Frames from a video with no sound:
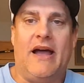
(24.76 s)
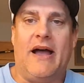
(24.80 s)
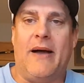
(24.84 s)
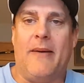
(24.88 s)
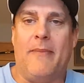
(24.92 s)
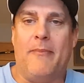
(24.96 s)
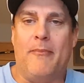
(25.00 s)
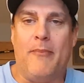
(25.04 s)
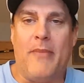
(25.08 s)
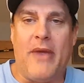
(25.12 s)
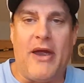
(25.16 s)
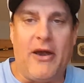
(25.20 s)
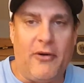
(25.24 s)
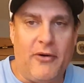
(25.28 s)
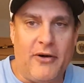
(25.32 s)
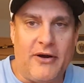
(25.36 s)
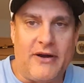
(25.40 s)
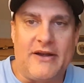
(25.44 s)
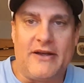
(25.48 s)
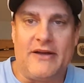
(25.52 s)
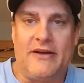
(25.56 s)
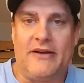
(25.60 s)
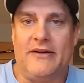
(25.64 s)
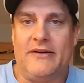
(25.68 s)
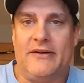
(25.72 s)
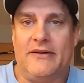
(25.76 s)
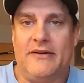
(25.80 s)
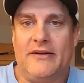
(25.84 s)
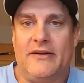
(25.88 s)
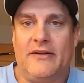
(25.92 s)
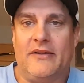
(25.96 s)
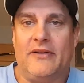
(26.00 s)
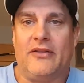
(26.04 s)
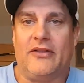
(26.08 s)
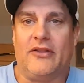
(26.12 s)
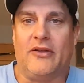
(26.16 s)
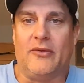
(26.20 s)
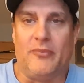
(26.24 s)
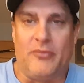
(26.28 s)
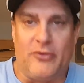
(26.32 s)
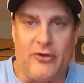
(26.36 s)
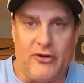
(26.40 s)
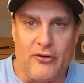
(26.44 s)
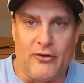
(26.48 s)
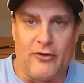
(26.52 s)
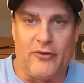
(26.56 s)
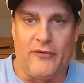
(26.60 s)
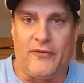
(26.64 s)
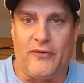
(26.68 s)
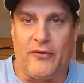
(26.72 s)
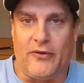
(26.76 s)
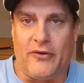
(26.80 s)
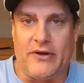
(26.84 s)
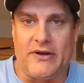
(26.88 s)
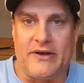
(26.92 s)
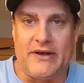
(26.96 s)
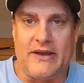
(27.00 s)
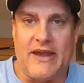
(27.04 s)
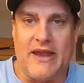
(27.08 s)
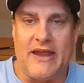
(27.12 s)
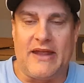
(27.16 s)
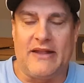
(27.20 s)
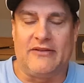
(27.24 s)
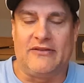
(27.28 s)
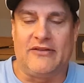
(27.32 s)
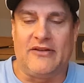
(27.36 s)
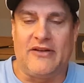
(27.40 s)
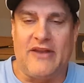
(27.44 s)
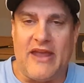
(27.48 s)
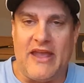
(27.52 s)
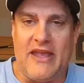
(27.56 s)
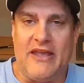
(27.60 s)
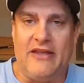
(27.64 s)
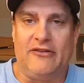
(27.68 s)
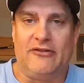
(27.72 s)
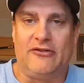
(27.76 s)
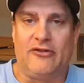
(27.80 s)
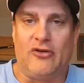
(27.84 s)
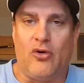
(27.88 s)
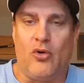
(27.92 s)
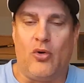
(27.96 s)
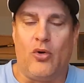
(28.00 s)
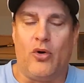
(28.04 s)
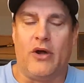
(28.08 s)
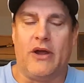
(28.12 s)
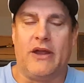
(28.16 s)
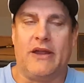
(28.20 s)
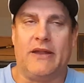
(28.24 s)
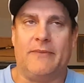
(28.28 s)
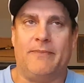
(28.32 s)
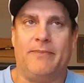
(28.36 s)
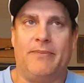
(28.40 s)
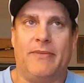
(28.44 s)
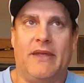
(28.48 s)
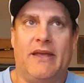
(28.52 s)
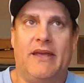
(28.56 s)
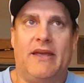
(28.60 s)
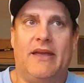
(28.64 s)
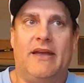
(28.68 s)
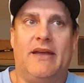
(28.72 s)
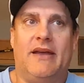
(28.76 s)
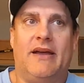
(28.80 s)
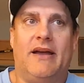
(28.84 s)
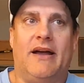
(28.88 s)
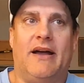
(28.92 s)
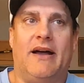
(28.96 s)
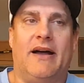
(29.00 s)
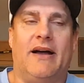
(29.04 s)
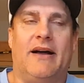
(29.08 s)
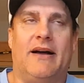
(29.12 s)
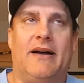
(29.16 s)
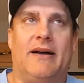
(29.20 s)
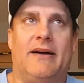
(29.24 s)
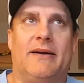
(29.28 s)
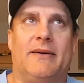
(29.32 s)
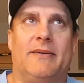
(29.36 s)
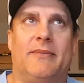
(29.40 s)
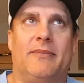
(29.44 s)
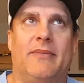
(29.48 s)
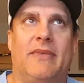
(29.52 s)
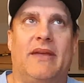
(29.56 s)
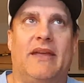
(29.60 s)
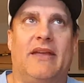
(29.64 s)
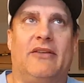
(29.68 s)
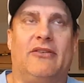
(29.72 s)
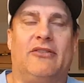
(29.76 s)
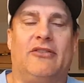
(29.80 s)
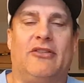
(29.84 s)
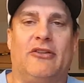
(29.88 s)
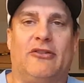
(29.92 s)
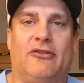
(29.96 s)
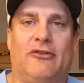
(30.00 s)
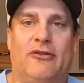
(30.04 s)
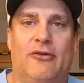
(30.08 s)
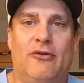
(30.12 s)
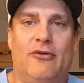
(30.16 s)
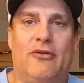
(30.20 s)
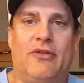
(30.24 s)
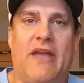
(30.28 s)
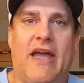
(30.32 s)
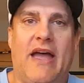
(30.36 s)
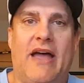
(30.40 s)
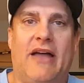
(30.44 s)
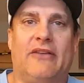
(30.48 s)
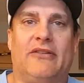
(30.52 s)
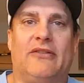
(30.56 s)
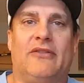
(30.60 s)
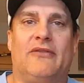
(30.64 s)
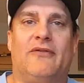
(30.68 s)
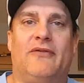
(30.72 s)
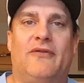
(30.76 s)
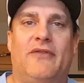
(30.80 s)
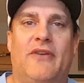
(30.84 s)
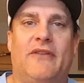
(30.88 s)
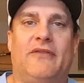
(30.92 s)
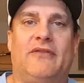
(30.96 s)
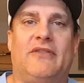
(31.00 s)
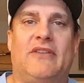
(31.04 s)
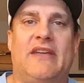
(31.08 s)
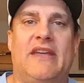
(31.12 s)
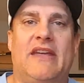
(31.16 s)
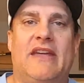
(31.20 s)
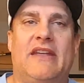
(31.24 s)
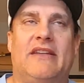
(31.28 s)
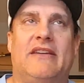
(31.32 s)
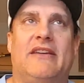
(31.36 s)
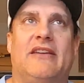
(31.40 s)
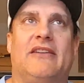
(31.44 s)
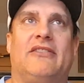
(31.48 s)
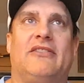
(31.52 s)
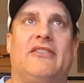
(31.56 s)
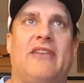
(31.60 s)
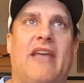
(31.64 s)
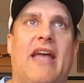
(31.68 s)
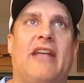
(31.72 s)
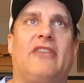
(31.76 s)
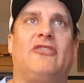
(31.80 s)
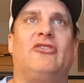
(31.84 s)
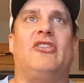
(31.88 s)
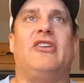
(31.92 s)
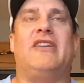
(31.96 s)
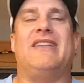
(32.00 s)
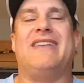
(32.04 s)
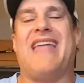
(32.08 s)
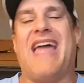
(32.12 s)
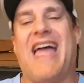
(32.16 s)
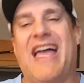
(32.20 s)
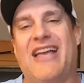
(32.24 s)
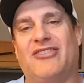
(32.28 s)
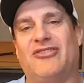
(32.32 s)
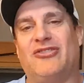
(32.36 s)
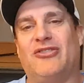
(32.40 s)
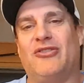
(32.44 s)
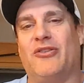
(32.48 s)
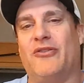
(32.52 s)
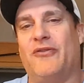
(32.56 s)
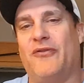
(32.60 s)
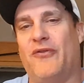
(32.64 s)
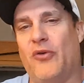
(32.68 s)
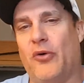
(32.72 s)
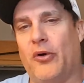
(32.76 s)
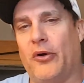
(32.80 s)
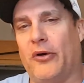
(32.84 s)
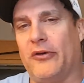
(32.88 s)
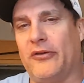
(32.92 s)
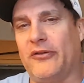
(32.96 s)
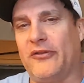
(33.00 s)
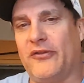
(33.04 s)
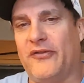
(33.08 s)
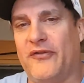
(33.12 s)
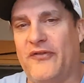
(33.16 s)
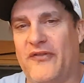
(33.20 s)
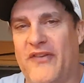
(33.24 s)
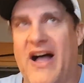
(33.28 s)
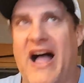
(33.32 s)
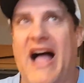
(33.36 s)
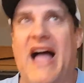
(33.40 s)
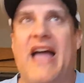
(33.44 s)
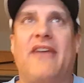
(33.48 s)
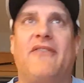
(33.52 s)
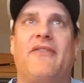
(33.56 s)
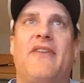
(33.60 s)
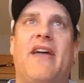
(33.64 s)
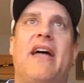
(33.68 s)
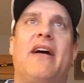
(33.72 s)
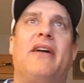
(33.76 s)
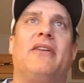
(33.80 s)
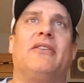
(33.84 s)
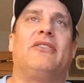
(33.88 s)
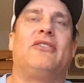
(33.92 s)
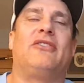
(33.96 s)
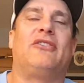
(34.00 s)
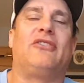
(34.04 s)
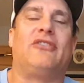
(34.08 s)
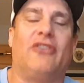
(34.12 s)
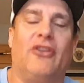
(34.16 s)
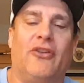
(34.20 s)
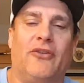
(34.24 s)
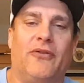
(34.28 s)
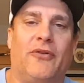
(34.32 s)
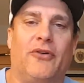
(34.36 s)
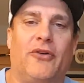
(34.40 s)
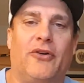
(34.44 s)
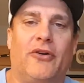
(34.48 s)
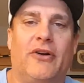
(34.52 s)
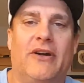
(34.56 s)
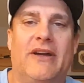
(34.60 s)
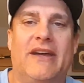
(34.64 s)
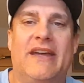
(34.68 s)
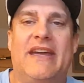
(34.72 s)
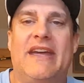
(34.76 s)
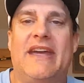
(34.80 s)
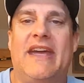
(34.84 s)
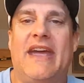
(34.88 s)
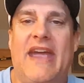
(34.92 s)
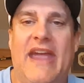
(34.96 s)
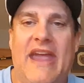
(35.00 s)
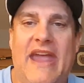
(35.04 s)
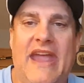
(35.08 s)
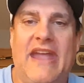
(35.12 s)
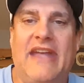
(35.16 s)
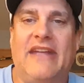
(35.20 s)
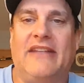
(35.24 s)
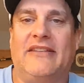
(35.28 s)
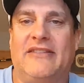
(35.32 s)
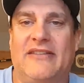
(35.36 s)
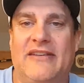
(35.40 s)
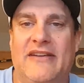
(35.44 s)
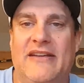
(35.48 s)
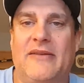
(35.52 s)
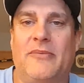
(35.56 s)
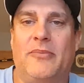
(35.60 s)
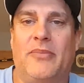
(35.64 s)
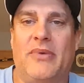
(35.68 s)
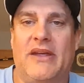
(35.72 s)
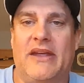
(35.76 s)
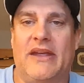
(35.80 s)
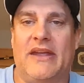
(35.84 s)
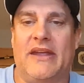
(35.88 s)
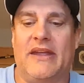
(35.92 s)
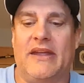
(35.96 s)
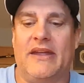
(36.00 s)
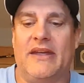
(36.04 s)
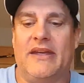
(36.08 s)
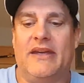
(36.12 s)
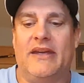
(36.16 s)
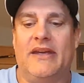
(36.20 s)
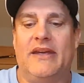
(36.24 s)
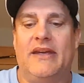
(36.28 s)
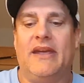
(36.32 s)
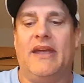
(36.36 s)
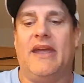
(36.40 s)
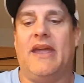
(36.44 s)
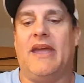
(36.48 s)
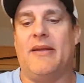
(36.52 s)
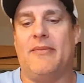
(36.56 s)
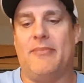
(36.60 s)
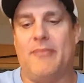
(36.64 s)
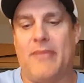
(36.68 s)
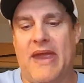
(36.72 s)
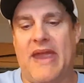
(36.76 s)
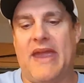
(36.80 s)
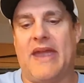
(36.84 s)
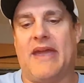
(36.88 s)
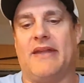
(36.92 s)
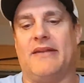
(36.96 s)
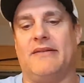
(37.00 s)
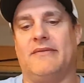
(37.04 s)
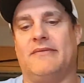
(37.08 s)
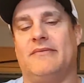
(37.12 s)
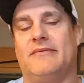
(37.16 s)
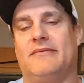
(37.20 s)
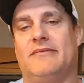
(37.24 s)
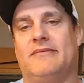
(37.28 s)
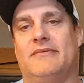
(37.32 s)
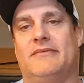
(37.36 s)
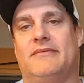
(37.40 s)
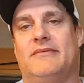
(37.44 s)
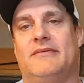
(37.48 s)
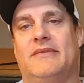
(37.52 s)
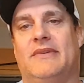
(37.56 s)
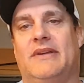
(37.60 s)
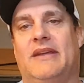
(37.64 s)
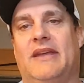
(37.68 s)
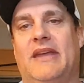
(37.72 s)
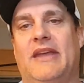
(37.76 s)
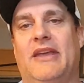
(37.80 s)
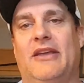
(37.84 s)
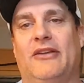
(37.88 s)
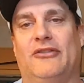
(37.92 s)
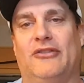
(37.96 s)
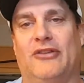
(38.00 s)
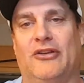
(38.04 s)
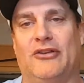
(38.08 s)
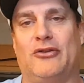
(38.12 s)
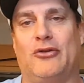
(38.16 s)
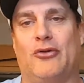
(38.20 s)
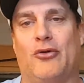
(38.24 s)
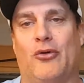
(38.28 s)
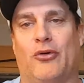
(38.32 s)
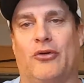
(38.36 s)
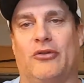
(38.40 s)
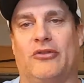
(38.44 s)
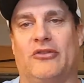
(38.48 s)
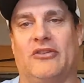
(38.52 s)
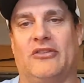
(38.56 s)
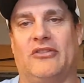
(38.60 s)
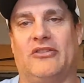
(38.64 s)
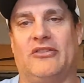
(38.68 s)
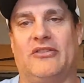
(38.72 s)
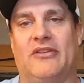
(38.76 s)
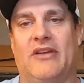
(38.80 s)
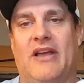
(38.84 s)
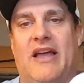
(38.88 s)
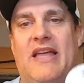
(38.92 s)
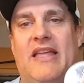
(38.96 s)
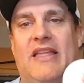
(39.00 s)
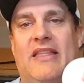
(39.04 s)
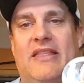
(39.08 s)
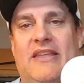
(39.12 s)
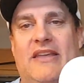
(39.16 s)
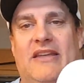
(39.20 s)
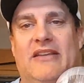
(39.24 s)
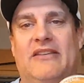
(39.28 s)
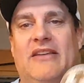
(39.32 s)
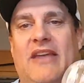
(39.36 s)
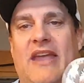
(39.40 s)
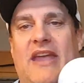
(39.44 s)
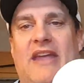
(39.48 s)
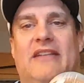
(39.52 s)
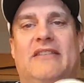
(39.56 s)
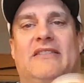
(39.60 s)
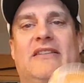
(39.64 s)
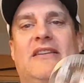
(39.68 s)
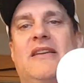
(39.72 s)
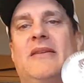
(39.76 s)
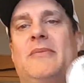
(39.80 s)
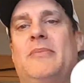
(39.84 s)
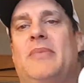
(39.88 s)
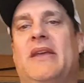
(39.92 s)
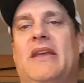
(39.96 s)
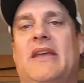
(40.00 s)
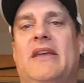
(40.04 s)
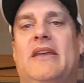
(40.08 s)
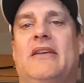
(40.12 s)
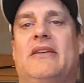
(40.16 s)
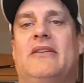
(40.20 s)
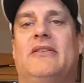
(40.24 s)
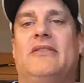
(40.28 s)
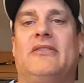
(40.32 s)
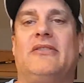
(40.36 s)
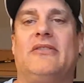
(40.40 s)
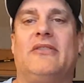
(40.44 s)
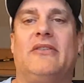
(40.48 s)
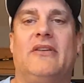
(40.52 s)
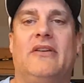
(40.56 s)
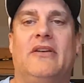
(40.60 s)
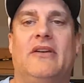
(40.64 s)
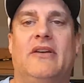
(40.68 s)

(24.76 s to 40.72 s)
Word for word: America the Beautiful. And, and today's coin um, is the 2015 Kisatchie National Forest 5 ounce silver ATB. And man, is it gorgeous. These ATBs